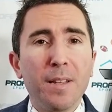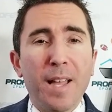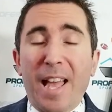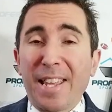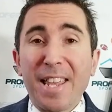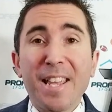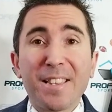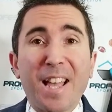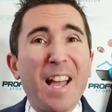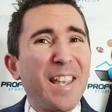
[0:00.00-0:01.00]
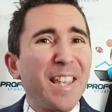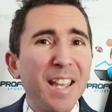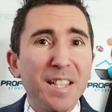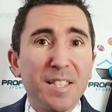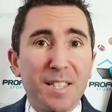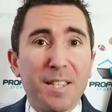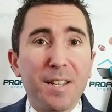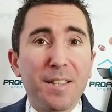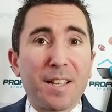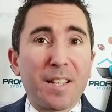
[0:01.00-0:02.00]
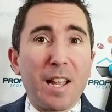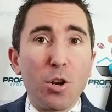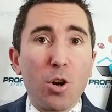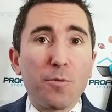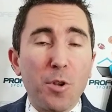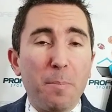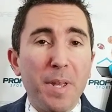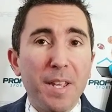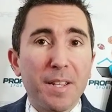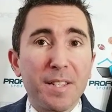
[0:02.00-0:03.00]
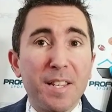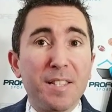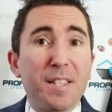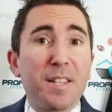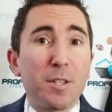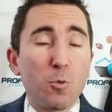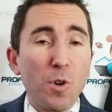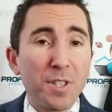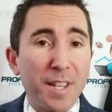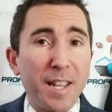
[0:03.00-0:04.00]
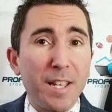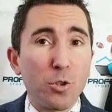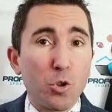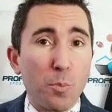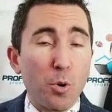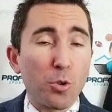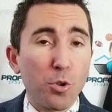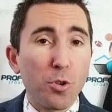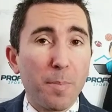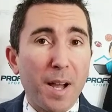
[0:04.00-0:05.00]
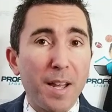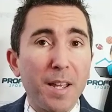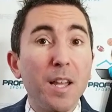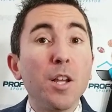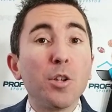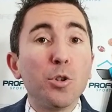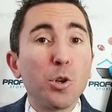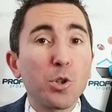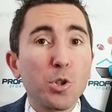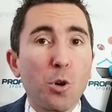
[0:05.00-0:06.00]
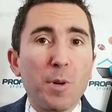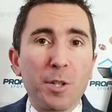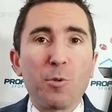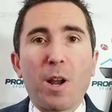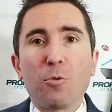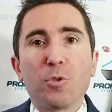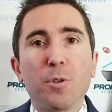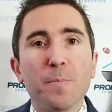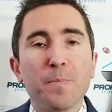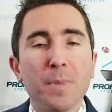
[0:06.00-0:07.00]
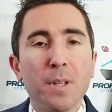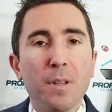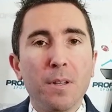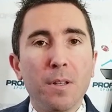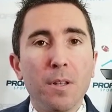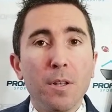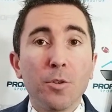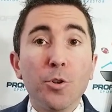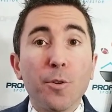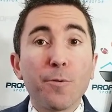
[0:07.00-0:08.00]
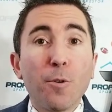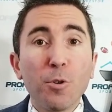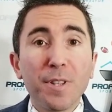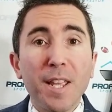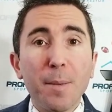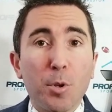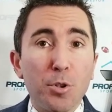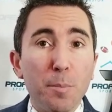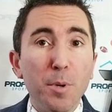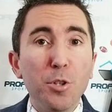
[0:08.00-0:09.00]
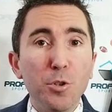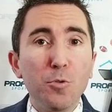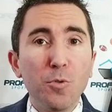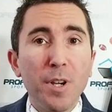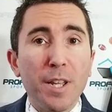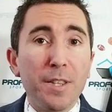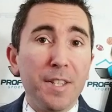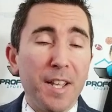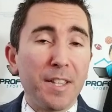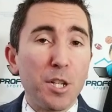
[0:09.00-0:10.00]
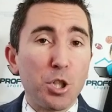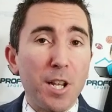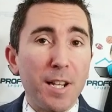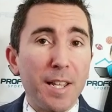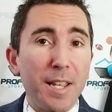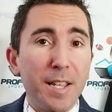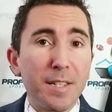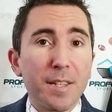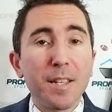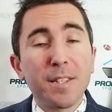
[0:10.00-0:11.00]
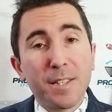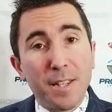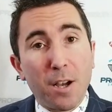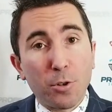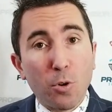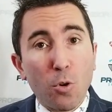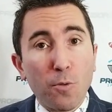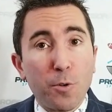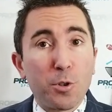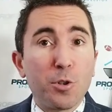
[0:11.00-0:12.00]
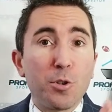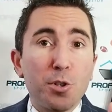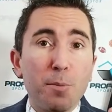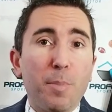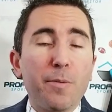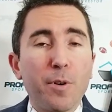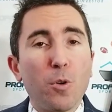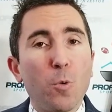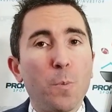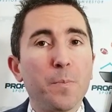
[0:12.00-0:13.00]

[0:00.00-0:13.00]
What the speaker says: Again, I can say that I love the pick since it is once again supported by the scoring drought. The fourth game on the menu in the NHL is Seattle versus Buffalo.